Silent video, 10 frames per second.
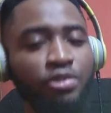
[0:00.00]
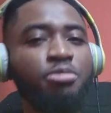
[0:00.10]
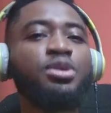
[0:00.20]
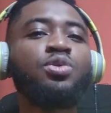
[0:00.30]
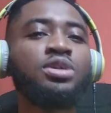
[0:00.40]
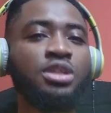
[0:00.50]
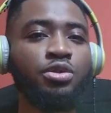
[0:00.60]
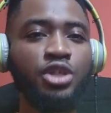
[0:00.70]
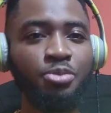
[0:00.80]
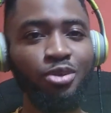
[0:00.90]
if the big ones are
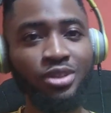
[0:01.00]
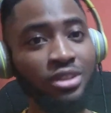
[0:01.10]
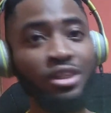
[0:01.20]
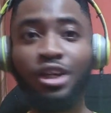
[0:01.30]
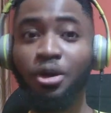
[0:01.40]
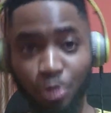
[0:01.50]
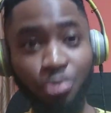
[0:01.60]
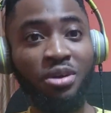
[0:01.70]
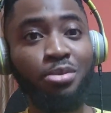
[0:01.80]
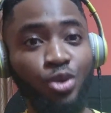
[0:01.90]
not responding,
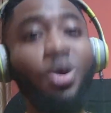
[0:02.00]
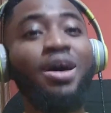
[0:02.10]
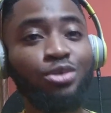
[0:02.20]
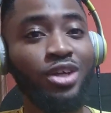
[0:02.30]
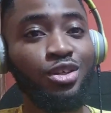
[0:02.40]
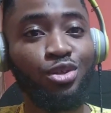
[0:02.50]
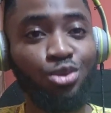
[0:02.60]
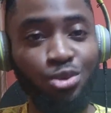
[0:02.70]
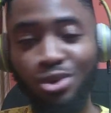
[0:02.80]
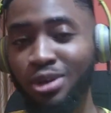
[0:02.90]
maybe you will have to get in the
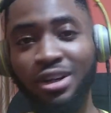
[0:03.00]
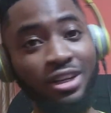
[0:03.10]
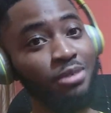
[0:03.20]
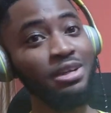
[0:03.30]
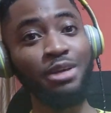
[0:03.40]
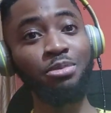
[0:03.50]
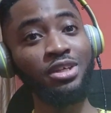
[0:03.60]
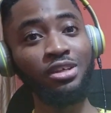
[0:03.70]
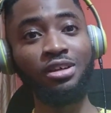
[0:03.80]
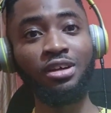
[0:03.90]
studio. And I'm like,
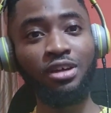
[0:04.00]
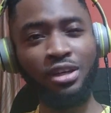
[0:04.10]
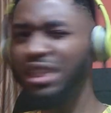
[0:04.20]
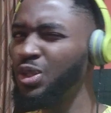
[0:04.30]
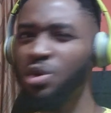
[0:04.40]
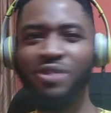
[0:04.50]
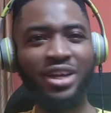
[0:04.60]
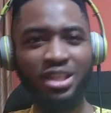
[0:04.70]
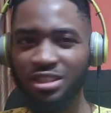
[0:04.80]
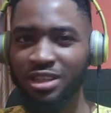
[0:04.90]
me, you know, if I
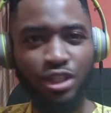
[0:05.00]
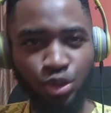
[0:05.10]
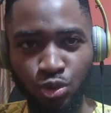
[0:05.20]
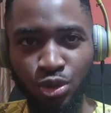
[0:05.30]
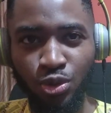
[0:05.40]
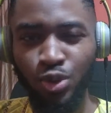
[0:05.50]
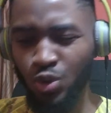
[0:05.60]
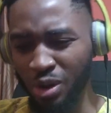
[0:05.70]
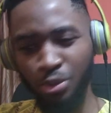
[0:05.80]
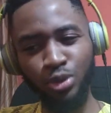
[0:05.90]
get in that studio, you
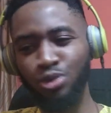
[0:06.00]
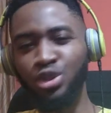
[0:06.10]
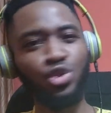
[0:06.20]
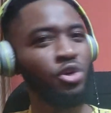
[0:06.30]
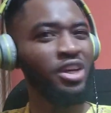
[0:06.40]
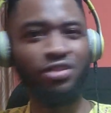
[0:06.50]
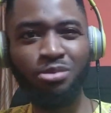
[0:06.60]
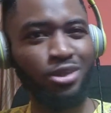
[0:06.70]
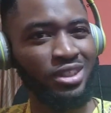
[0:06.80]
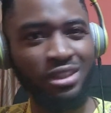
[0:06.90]
know I'm going to destroy
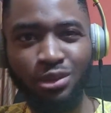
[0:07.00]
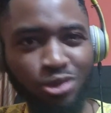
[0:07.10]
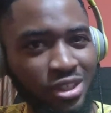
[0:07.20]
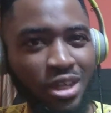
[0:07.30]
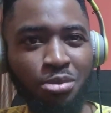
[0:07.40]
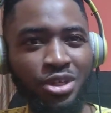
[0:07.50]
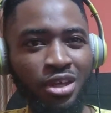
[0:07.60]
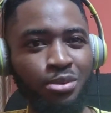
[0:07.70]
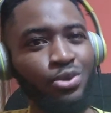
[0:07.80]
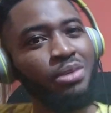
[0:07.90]
everybody, including
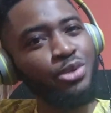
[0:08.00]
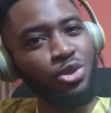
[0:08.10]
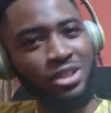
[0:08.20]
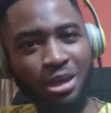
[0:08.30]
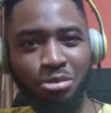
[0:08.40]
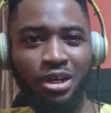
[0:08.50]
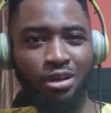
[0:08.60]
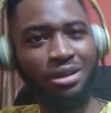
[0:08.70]
Eminem. So let me just calm